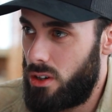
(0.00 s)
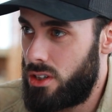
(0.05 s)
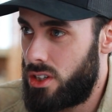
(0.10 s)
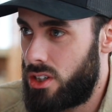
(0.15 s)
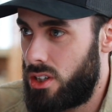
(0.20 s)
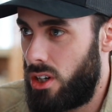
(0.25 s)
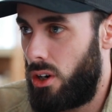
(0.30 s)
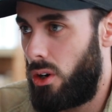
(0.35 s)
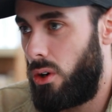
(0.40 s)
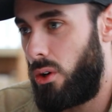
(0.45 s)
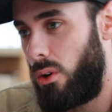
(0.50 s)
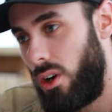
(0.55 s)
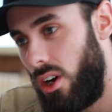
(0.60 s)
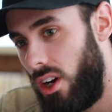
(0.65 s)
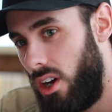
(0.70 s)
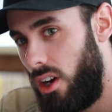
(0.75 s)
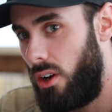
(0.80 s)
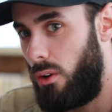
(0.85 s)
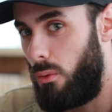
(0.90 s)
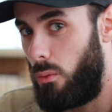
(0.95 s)
So
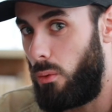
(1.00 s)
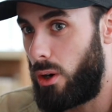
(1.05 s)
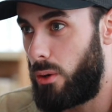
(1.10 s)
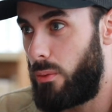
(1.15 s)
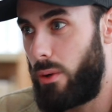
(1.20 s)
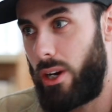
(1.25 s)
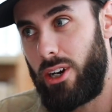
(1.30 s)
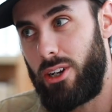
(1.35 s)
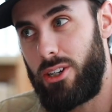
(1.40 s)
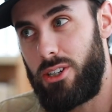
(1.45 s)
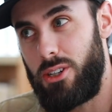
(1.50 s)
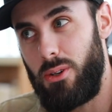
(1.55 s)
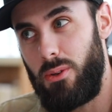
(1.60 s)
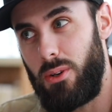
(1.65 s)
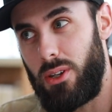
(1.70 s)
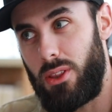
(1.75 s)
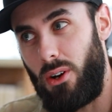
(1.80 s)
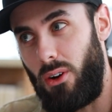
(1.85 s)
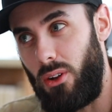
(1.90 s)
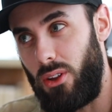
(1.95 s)
what are we going to do
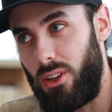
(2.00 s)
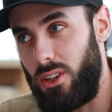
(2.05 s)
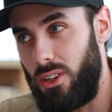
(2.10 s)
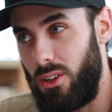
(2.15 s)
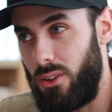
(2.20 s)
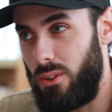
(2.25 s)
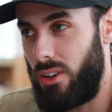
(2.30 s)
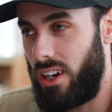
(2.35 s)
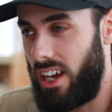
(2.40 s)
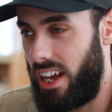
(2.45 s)
with all of you?